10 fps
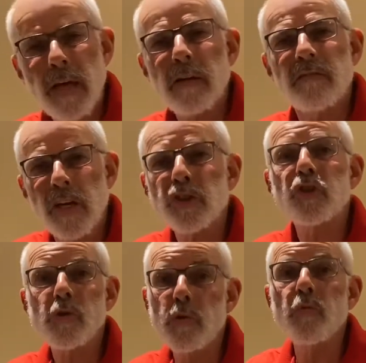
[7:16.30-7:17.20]

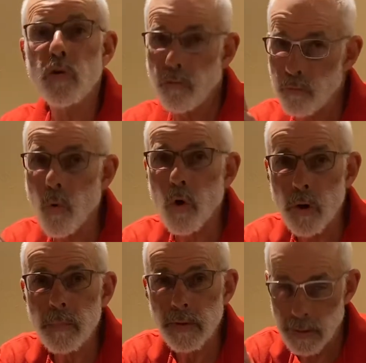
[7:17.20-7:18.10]
eventually will
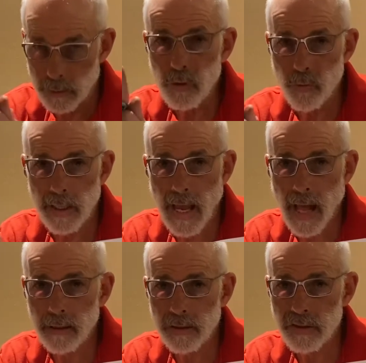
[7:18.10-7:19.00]
form into a
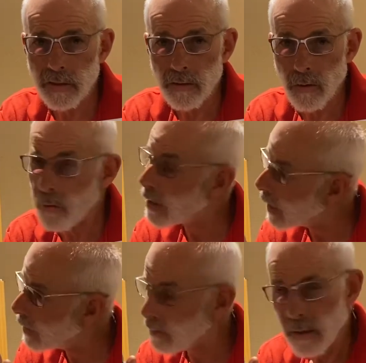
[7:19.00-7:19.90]
galaxy,
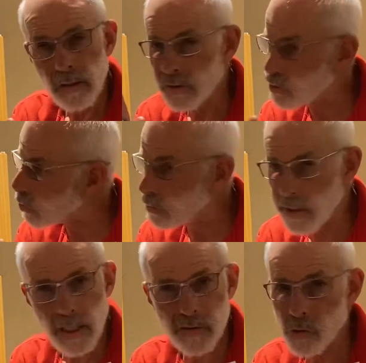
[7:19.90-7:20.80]
okay? Certainly
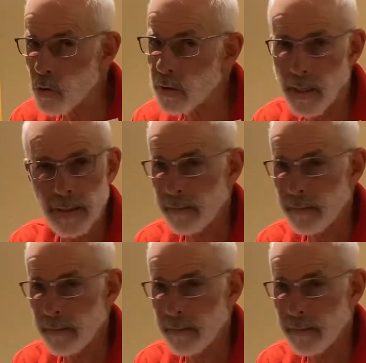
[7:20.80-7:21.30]
doesn't look like